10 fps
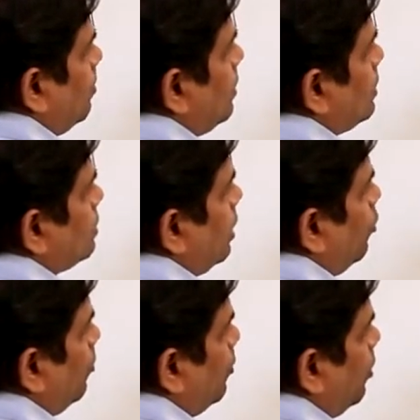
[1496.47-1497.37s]
plus, I
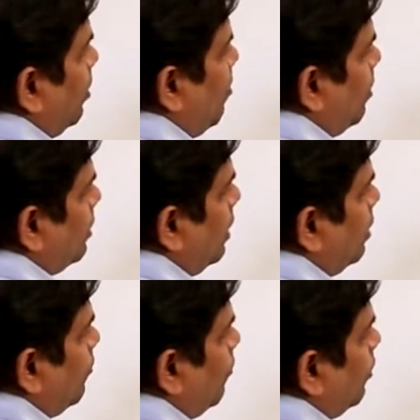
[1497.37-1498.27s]
hope you remember
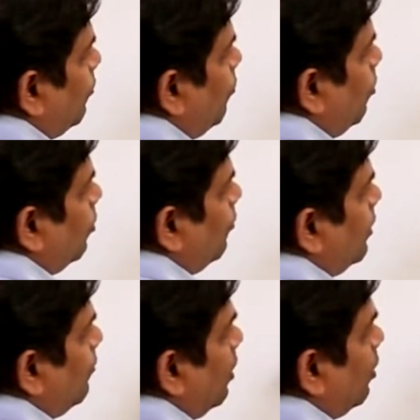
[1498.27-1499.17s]
that, what follow
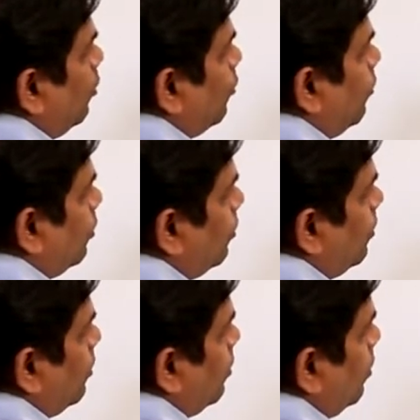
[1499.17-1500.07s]
we are going to follow,
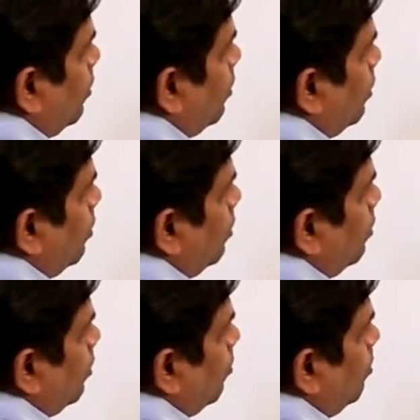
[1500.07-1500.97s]

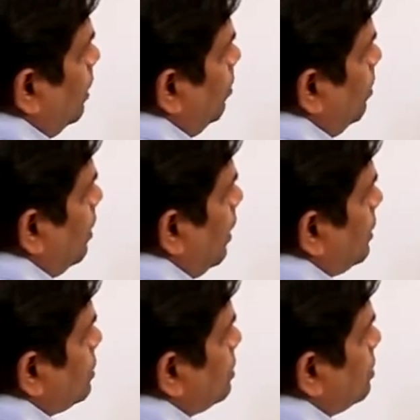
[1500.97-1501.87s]
b
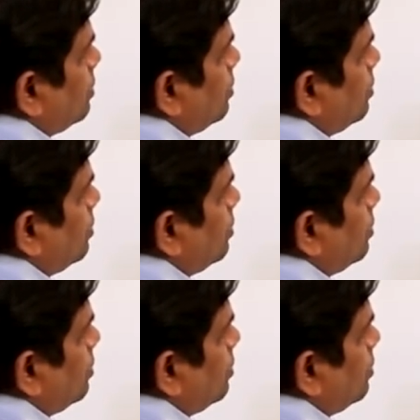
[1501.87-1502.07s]
dash